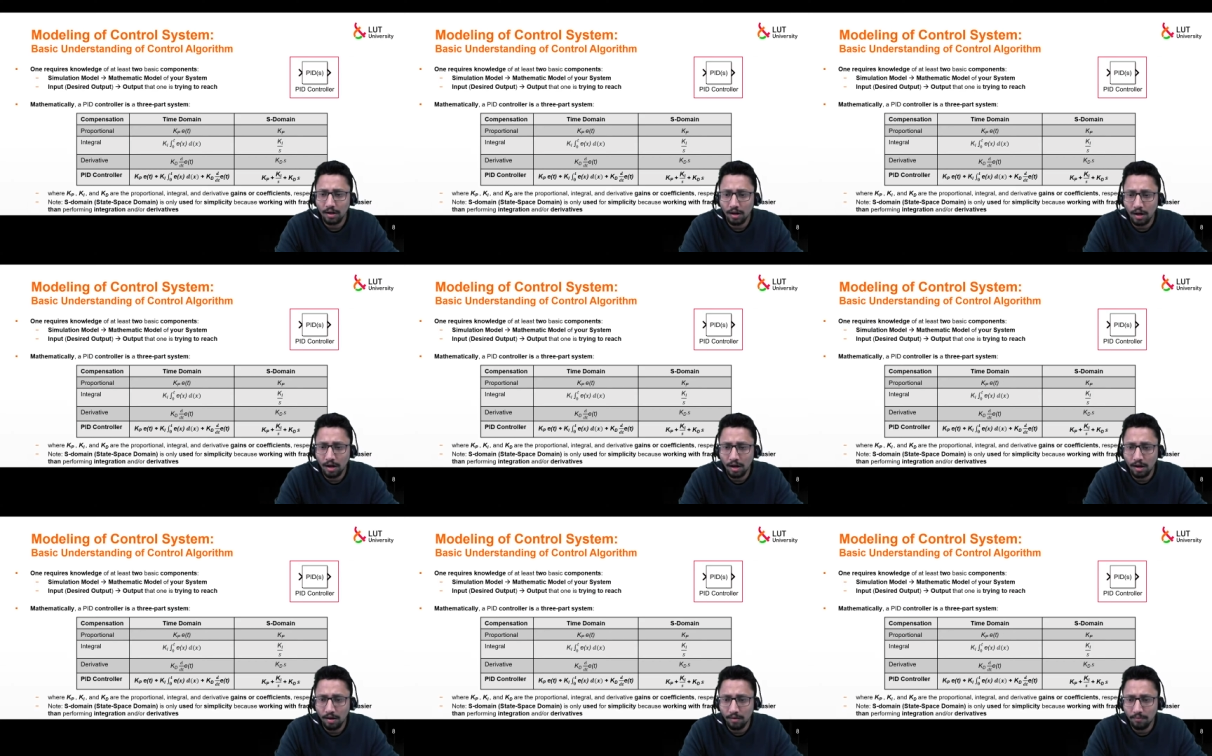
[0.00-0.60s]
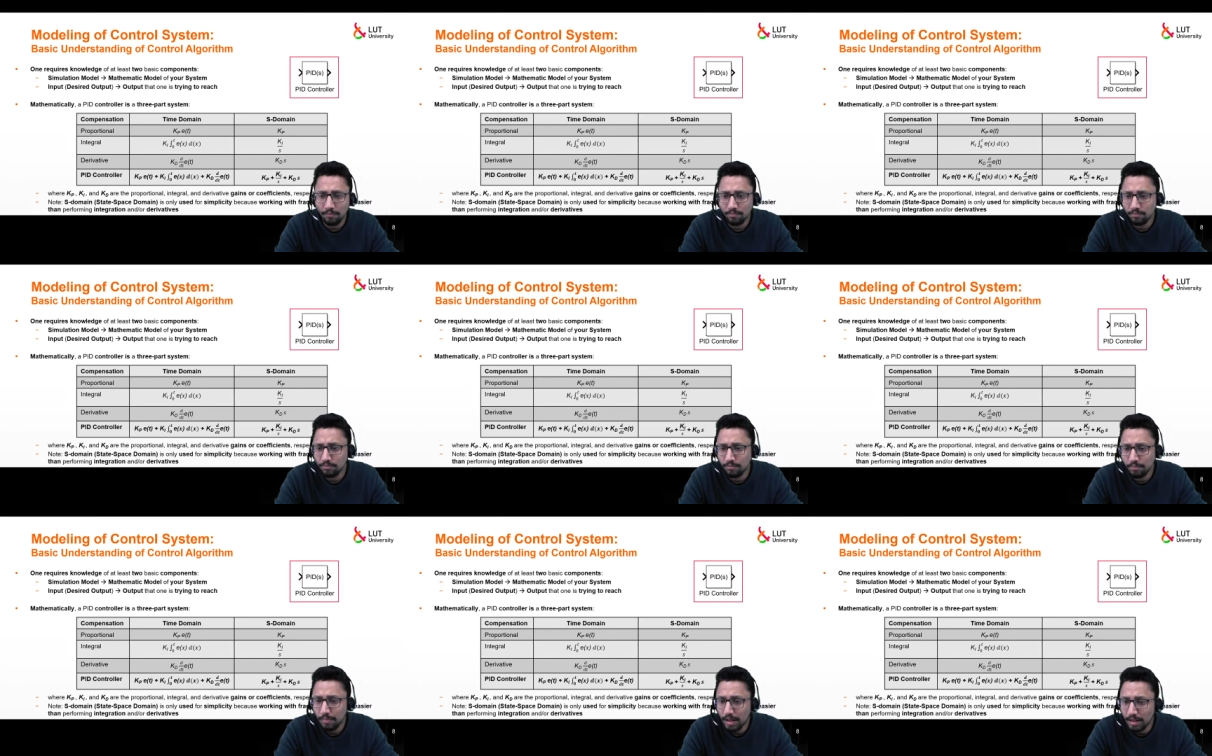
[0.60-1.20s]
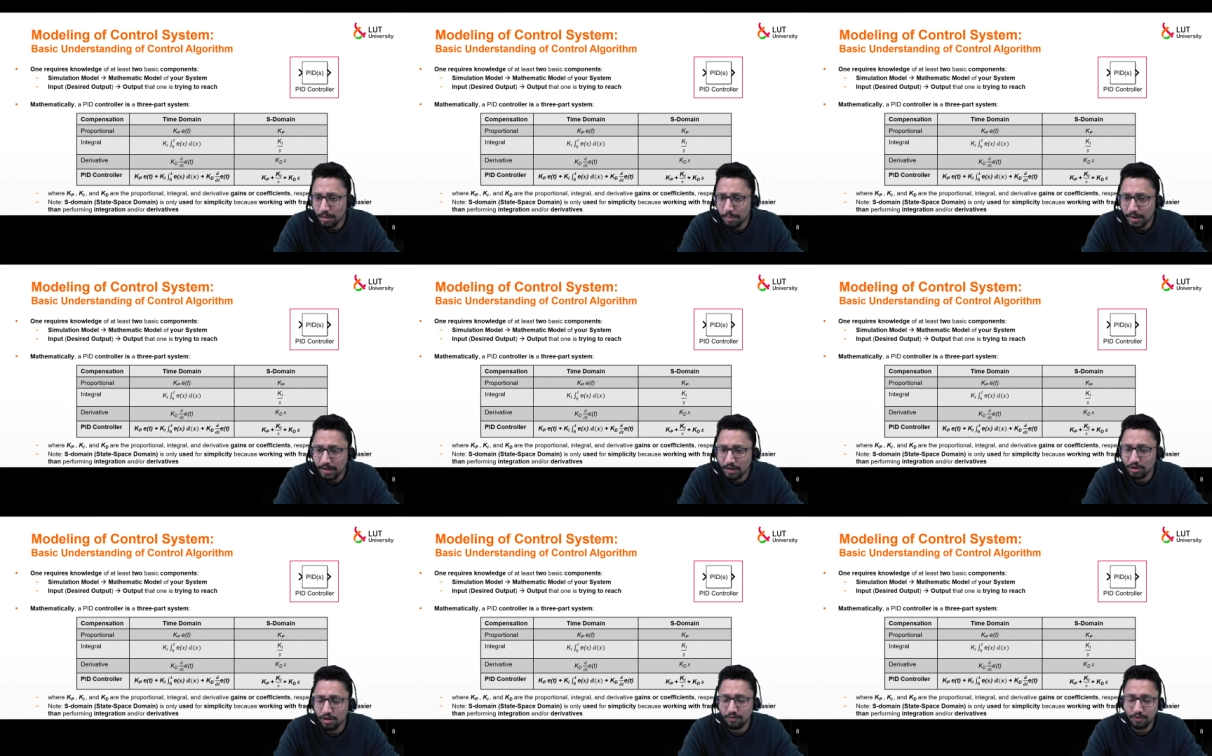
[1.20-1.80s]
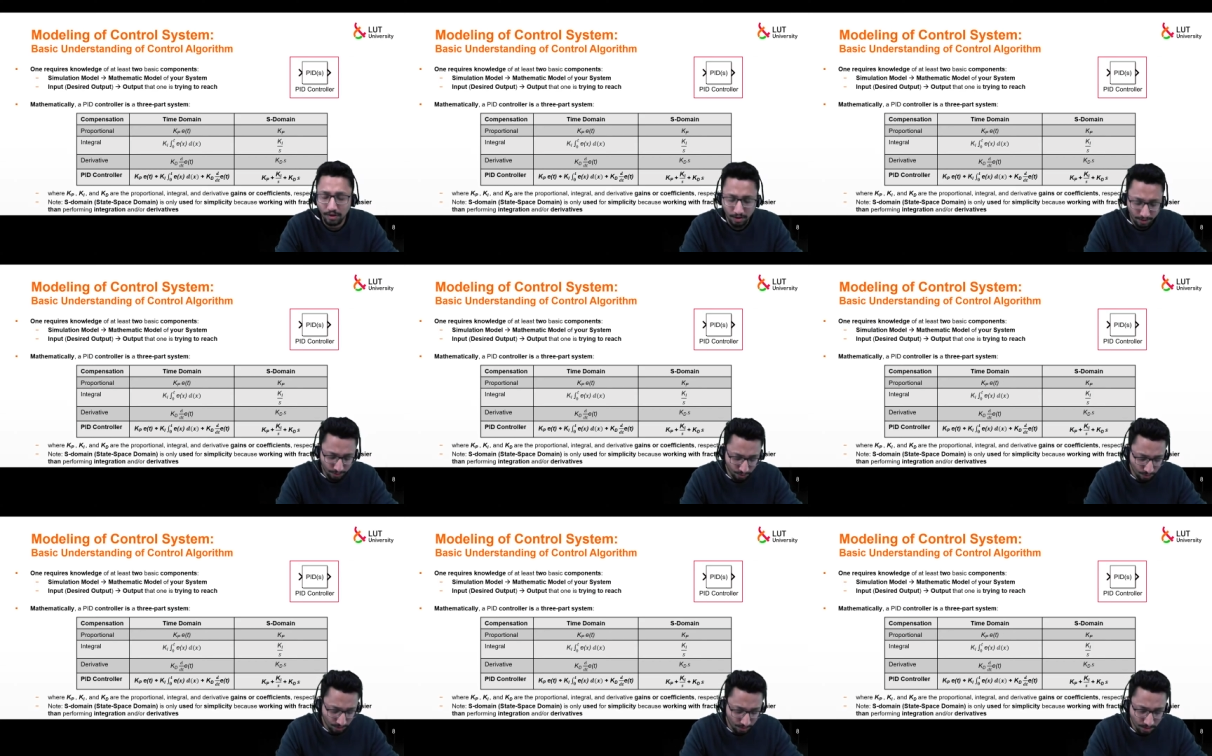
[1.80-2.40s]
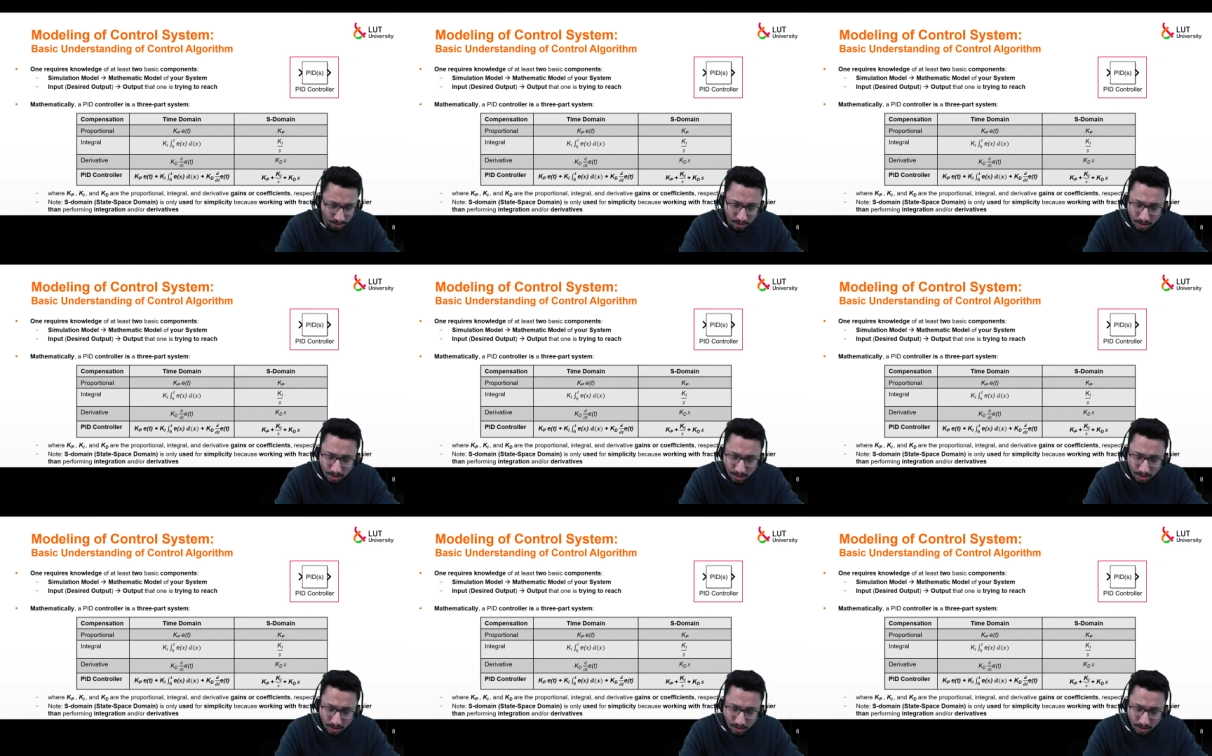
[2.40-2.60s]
uh, mathematics of the controller.